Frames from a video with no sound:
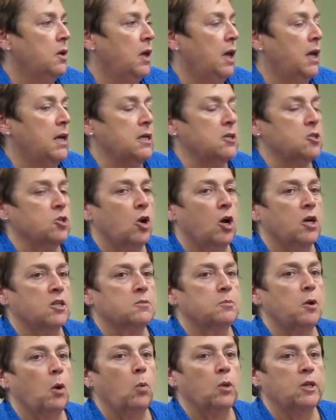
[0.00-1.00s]
And it talks
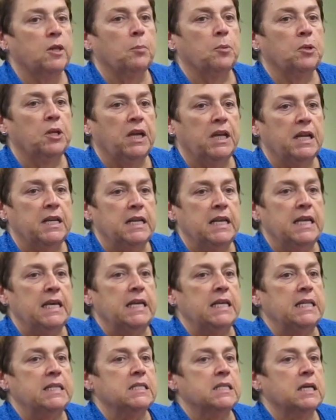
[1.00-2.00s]
about what the plant
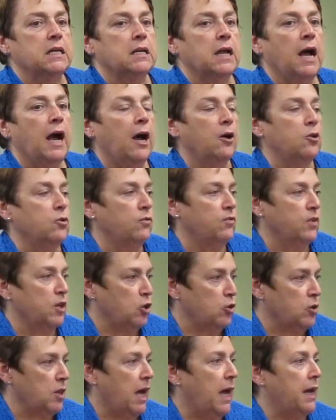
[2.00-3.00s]
needs and how you
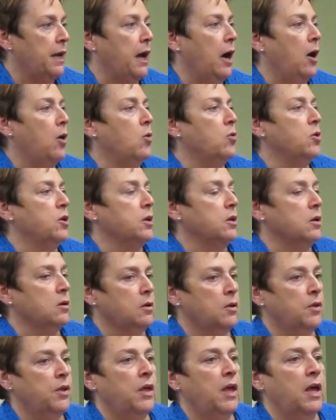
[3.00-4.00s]
figure that out,
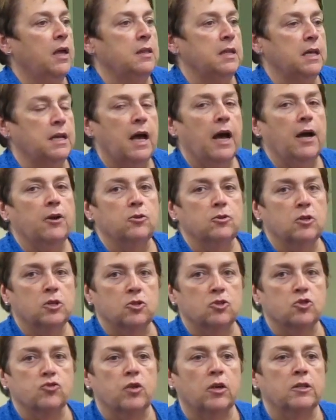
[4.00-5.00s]
and then how you
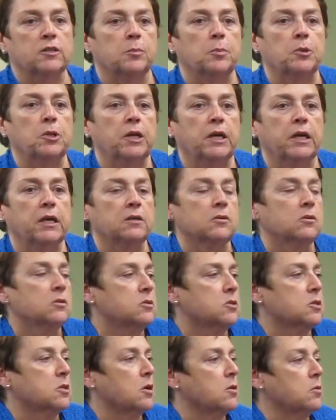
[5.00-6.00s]
construct a plan.
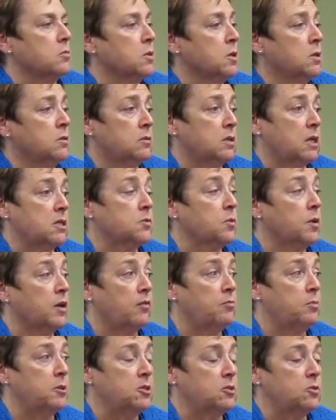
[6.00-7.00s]
So that's what
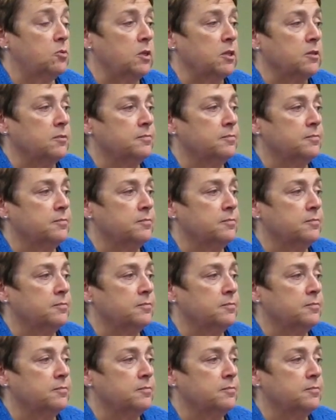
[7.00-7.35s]
I've been doing.